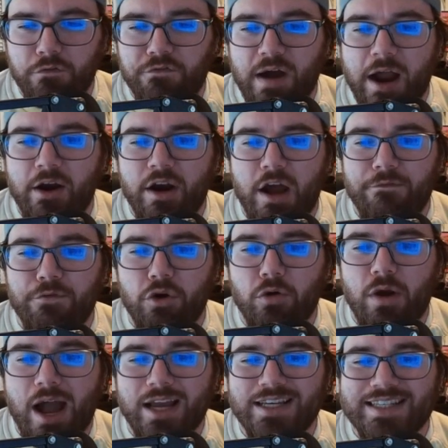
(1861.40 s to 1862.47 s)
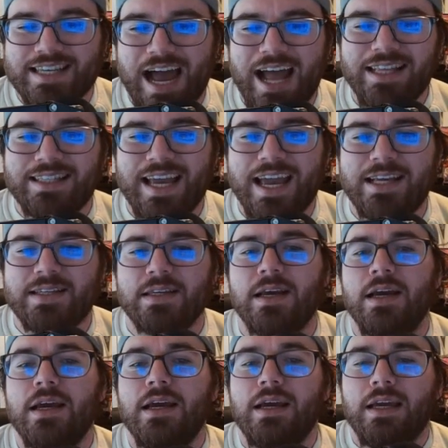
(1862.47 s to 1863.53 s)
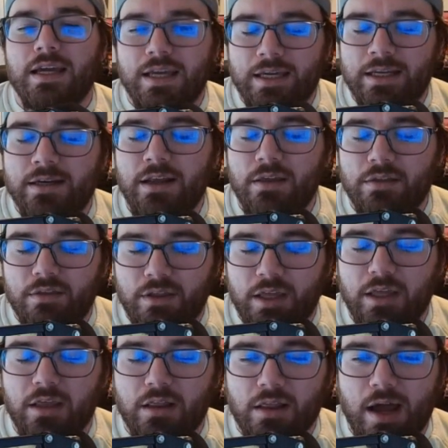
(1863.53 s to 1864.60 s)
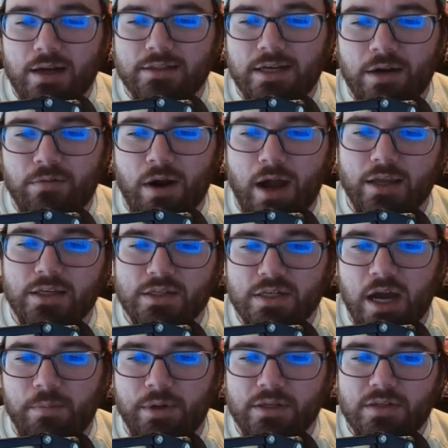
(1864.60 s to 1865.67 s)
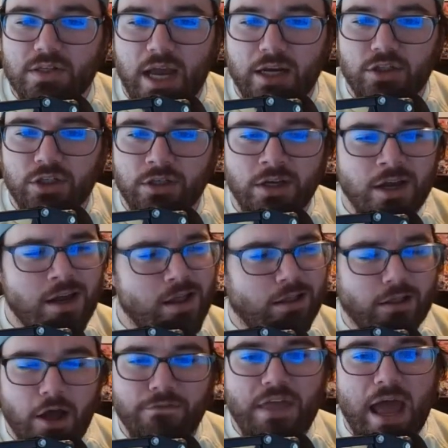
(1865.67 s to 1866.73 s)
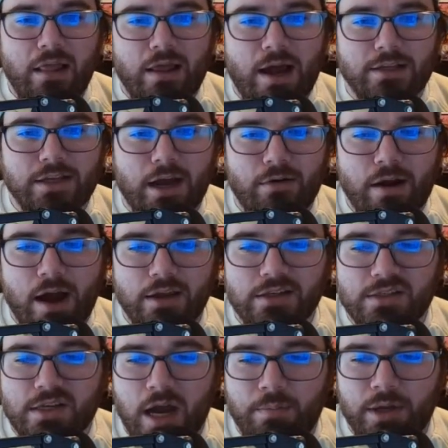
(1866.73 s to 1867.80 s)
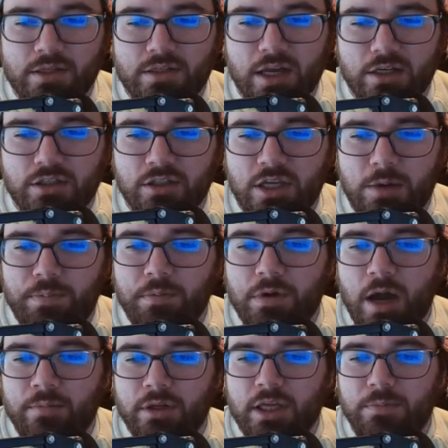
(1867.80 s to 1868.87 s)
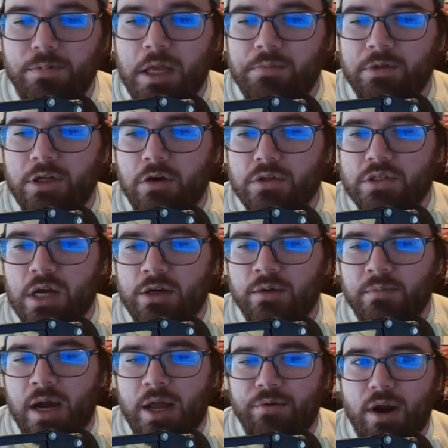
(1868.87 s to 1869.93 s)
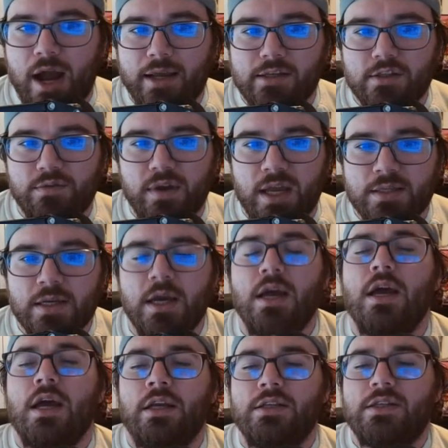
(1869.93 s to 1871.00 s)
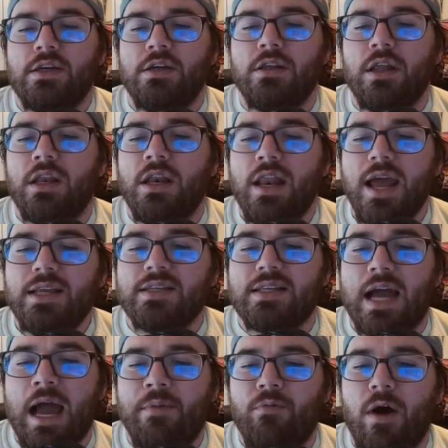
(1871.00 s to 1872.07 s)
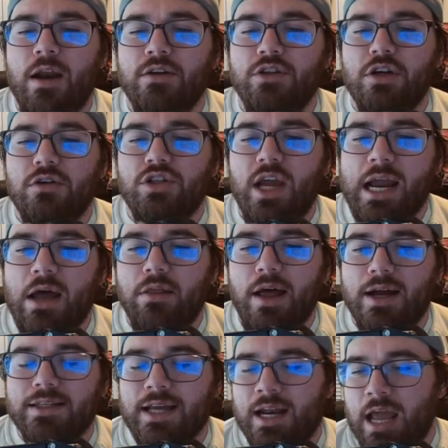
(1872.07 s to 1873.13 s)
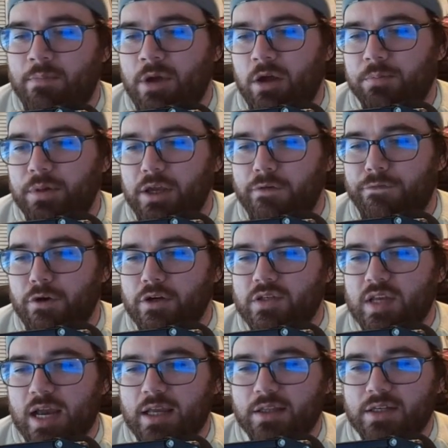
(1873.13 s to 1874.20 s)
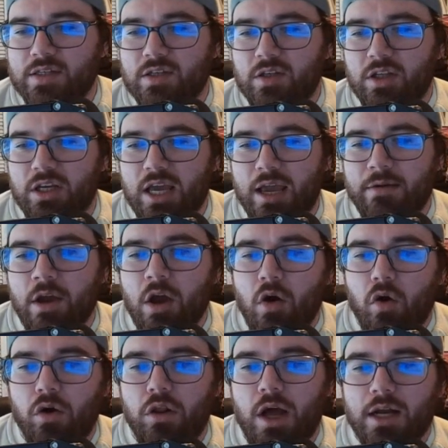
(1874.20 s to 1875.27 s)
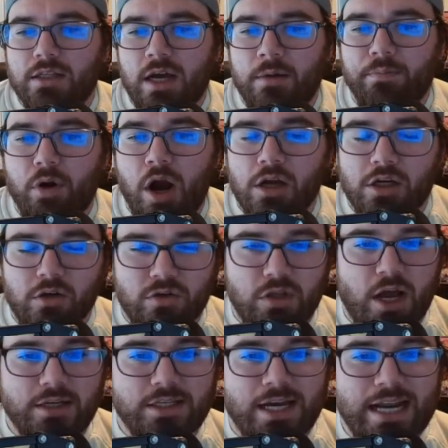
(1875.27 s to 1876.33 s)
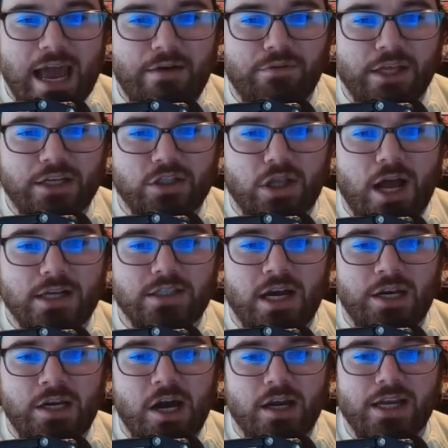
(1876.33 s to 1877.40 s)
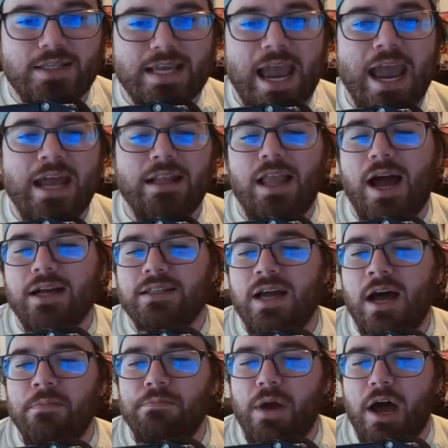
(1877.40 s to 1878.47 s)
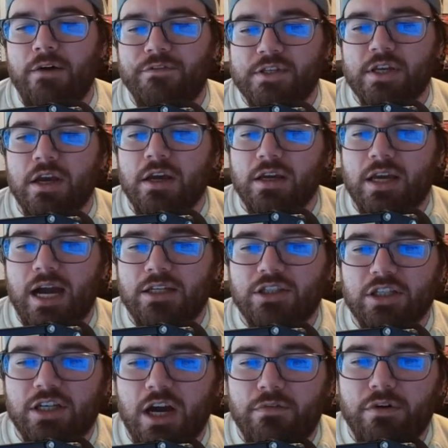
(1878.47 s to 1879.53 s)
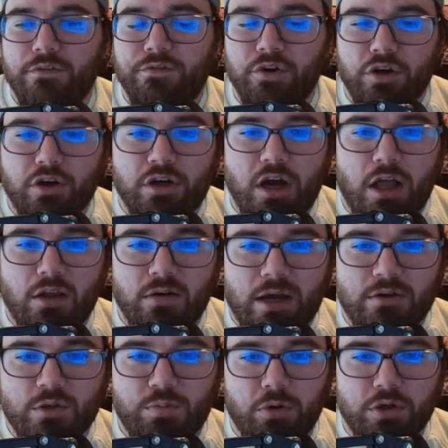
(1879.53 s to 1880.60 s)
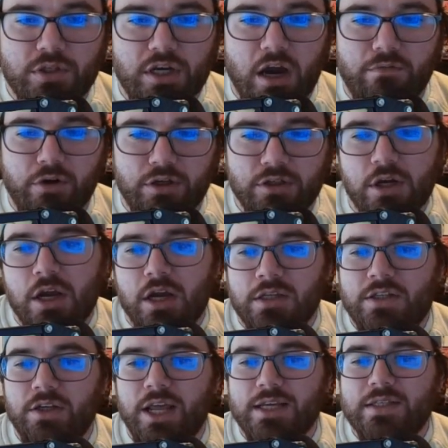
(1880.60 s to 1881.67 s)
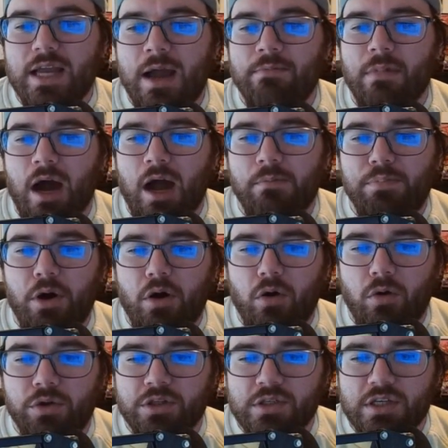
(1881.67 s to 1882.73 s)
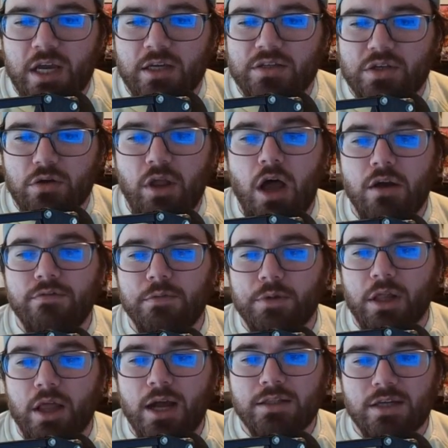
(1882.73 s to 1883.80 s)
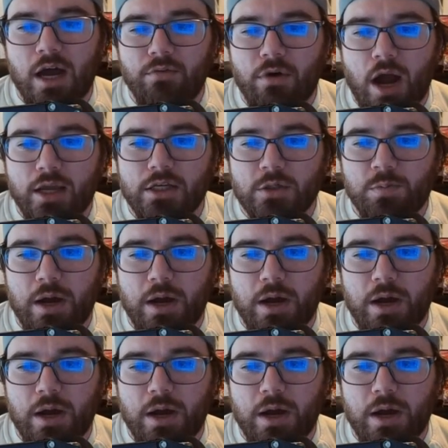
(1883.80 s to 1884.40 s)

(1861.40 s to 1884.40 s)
firing off your Rockies hot takes in the Locked On Rockies comment section. Love that Locked On Rockies comment section. Keep them coming. Keep letting me know what's on your mind, Rockies fans. And until next time, why don't you go check out Locked On MLB for your second listen of the day, or Locked On Broncos, Locked On Avalanche, Locked On Nuggets, and Locked On Buffs. Got you covered for your Colorado sports coverage. Until next time, I'm Paul Holden saying so long from the Locked On Rockies